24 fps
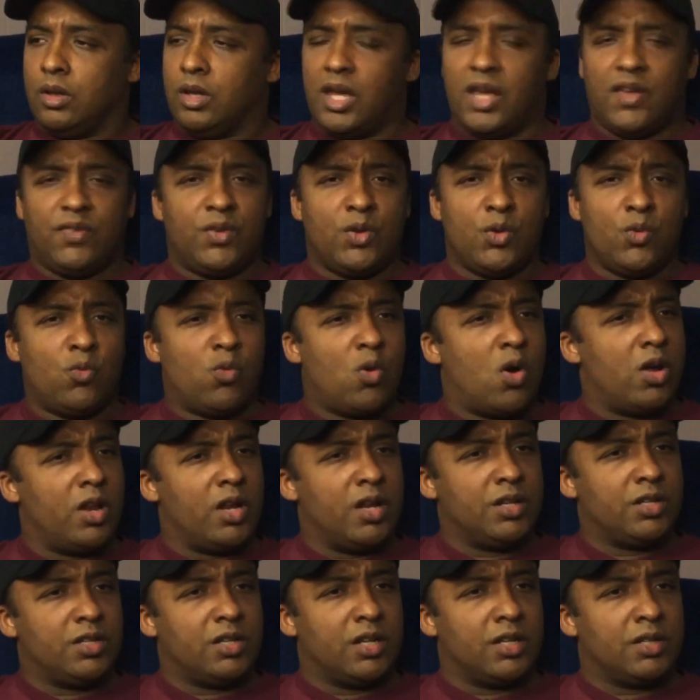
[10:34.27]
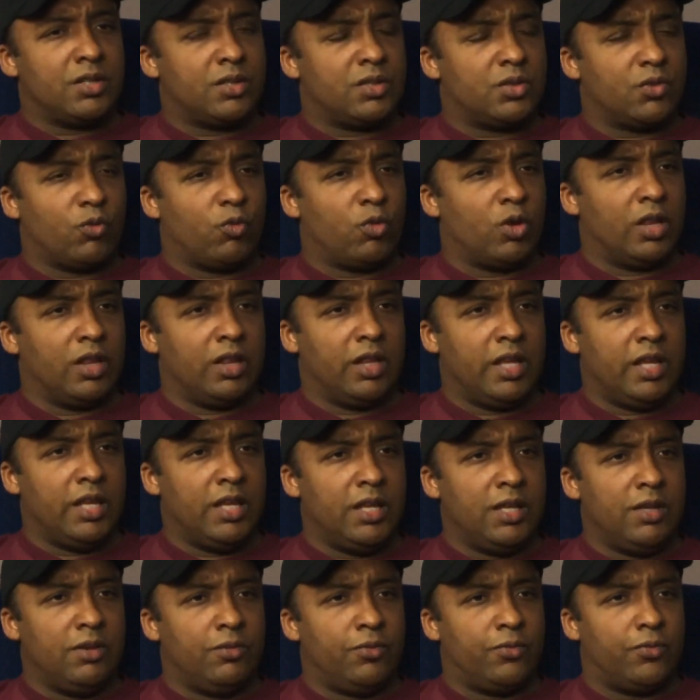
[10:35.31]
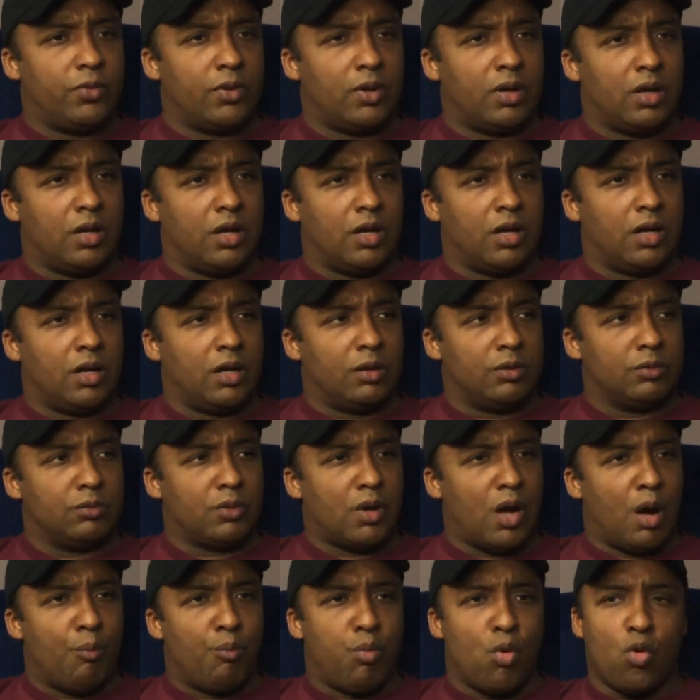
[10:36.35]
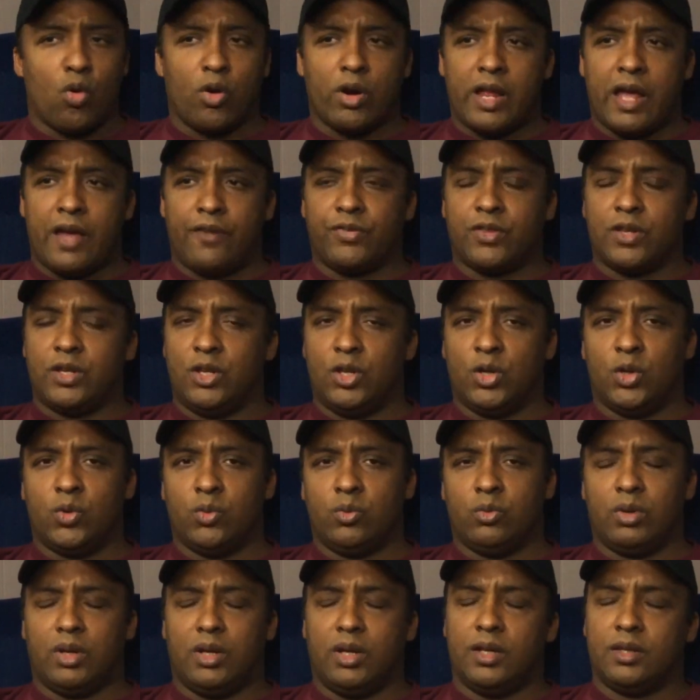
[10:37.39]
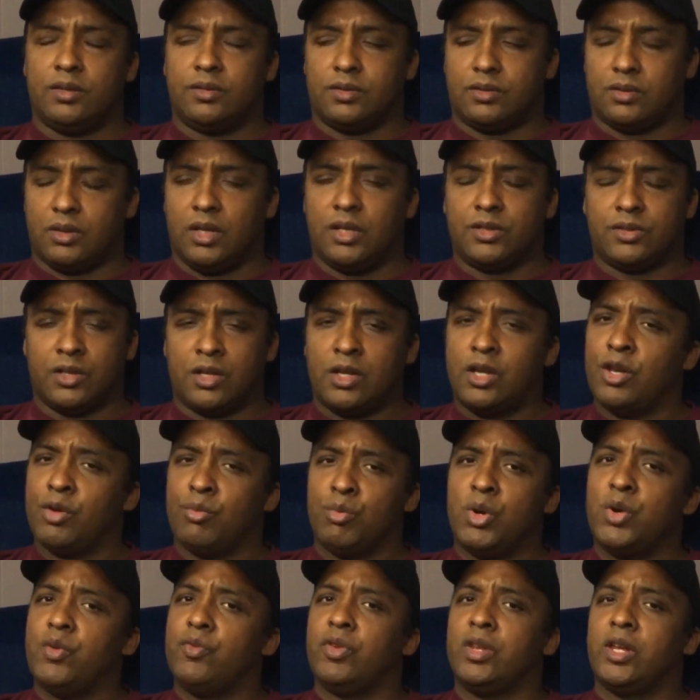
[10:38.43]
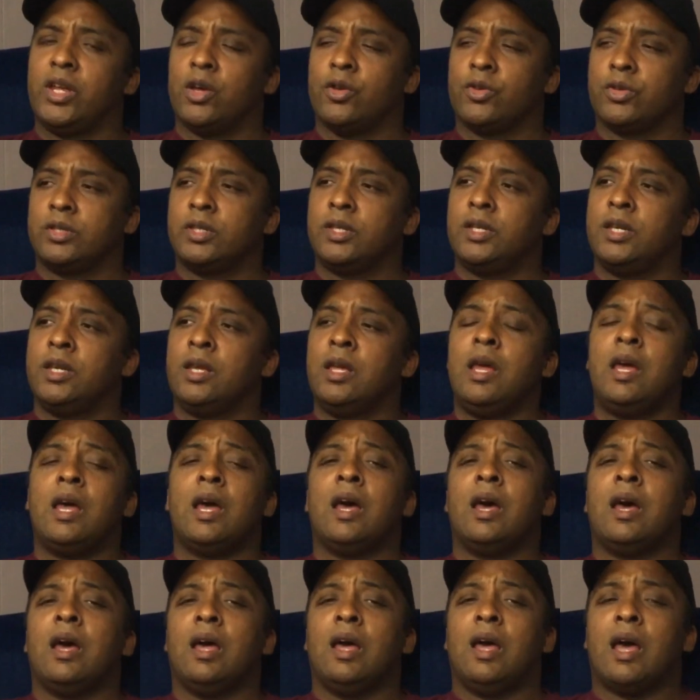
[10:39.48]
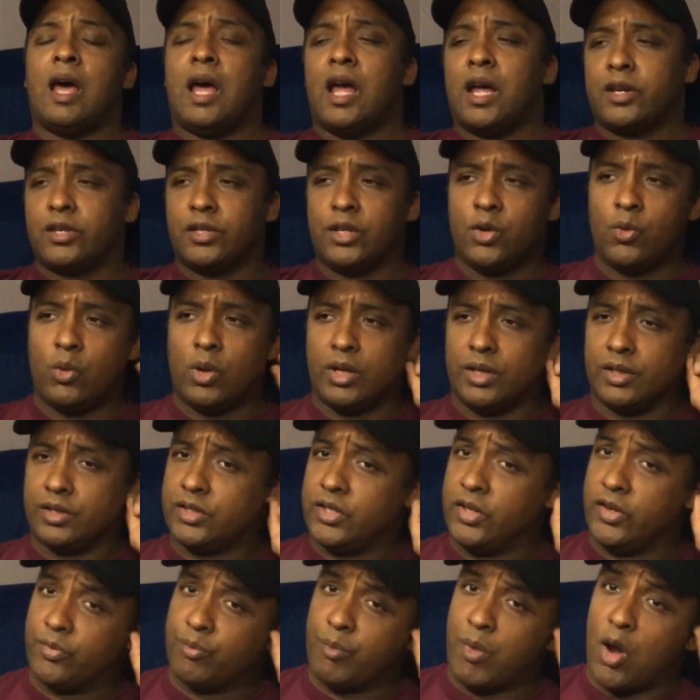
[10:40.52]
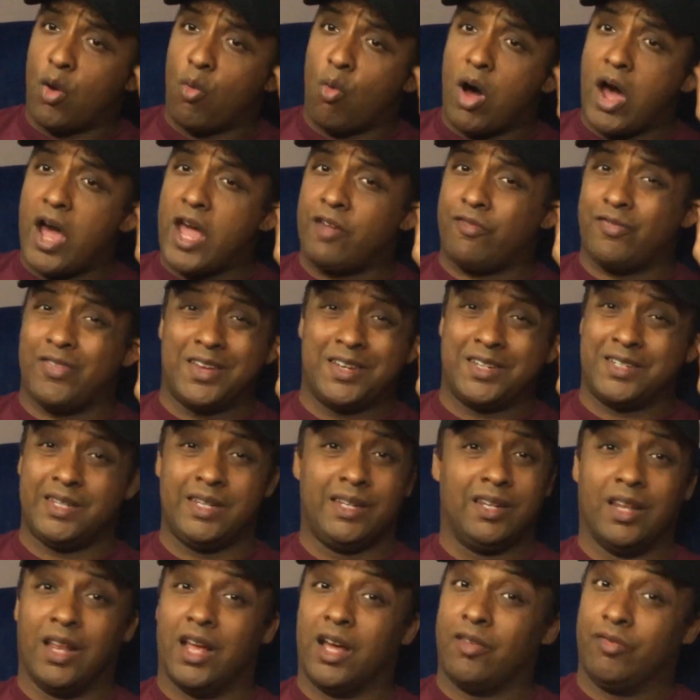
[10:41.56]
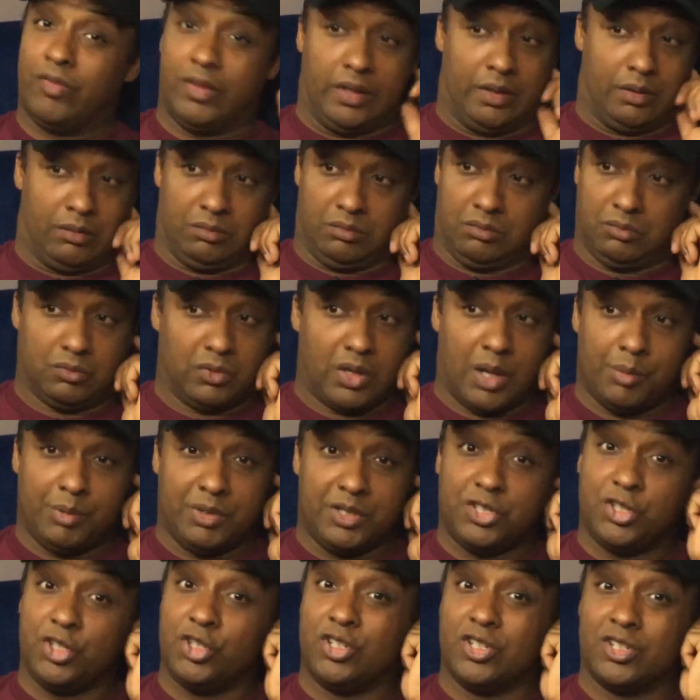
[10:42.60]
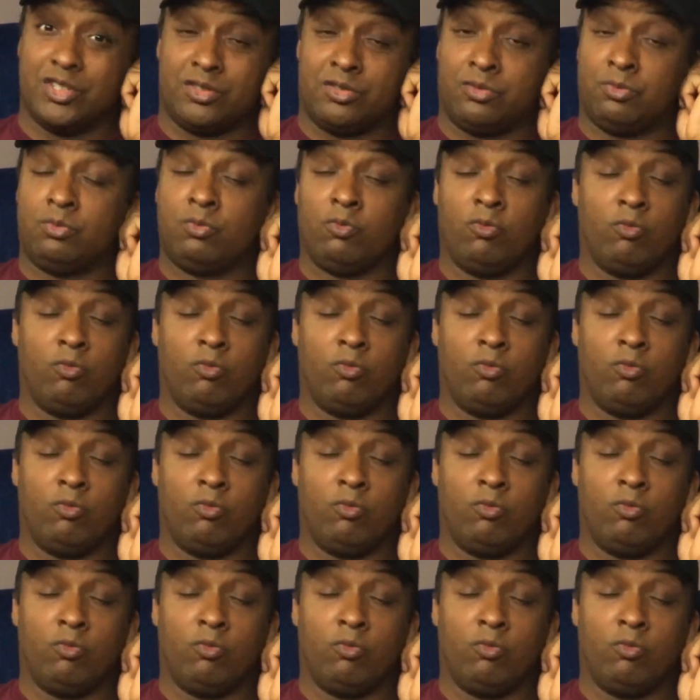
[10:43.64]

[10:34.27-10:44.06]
if you want to just relieve a boring afternoon, it's a good movie to go see. I actually went to see it with my wife, and she loved it. I mean, she just